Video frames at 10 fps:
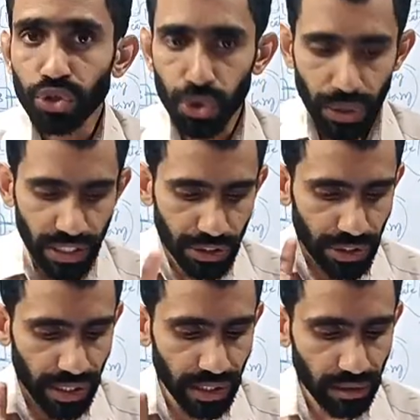
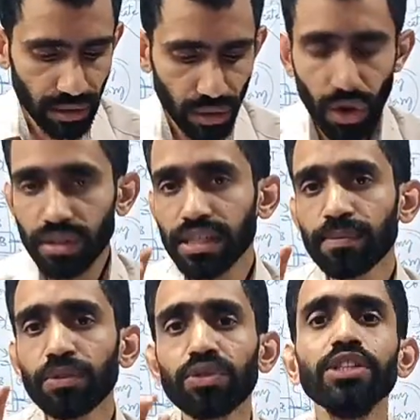Judiciary, concept
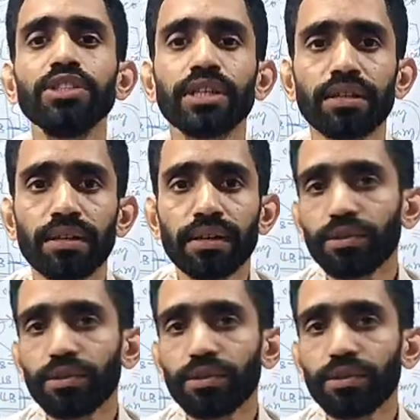of judiciary.